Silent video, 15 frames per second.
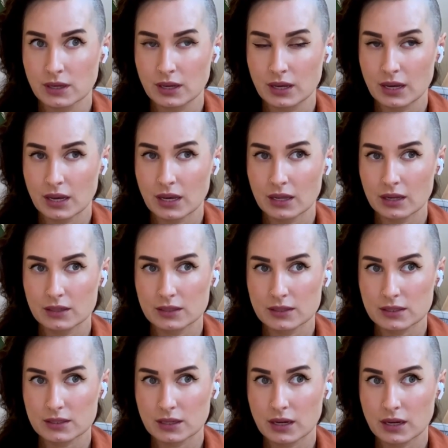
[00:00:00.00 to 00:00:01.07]

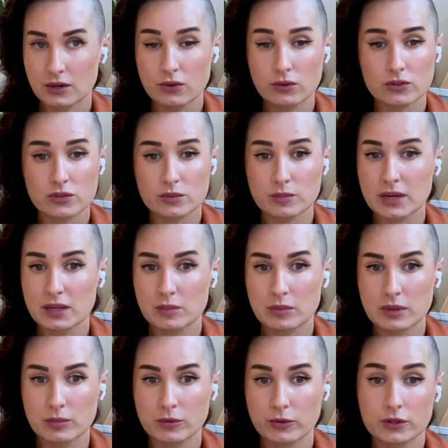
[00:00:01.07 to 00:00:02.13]
And I know there's many
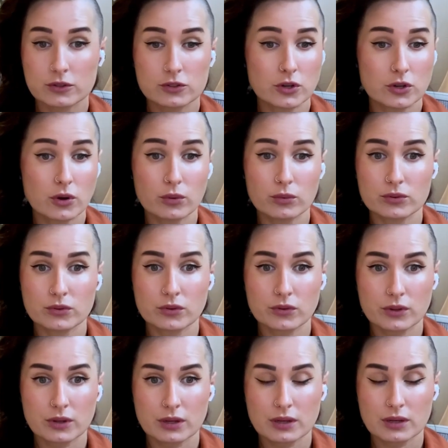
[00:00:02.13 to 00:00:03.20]
people that don't,
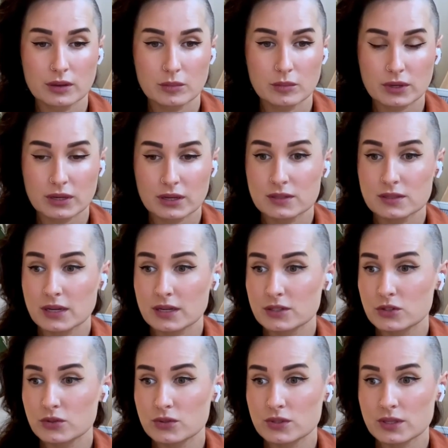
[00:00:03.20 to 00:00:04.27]
because
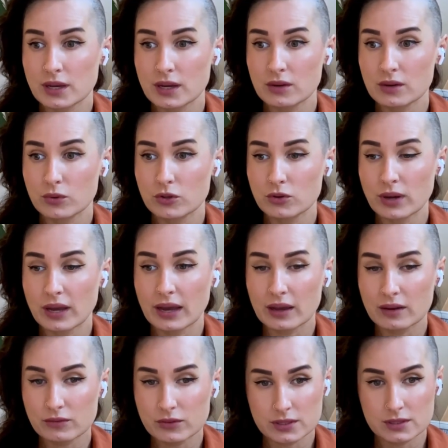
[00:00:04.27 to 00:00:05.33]
as you said, when you
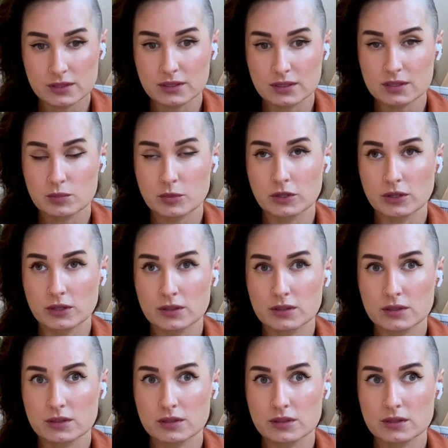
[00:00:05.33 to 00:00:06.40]
have these
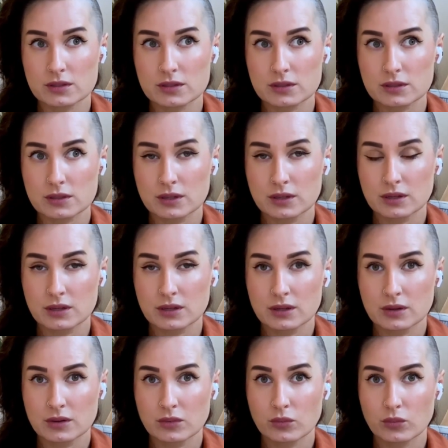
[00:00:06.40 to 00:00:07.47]
experiences,
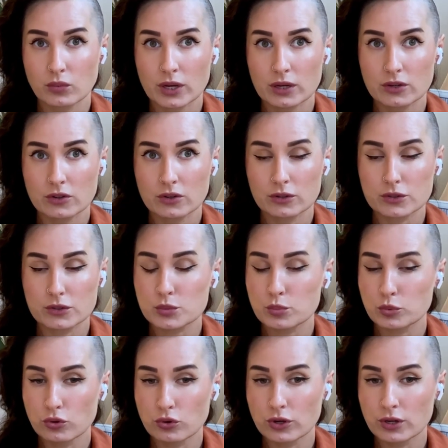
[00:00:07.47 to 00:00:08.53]
when you're
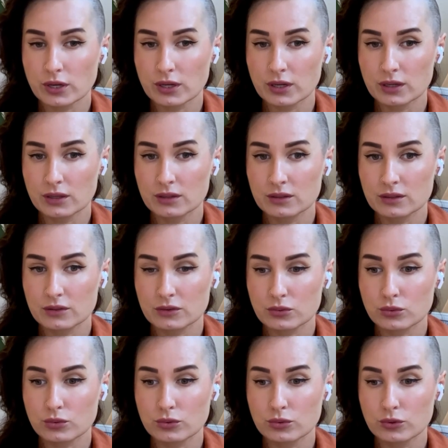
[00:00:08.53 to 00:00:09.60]
exploring
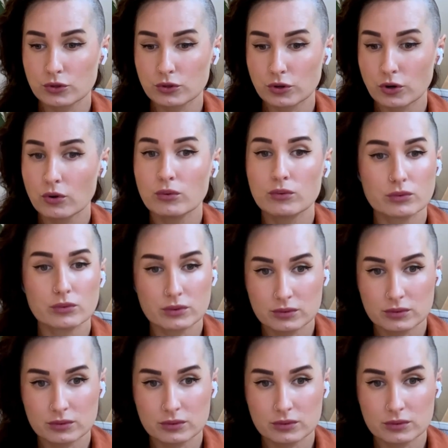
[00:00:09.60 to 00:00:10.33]
through your own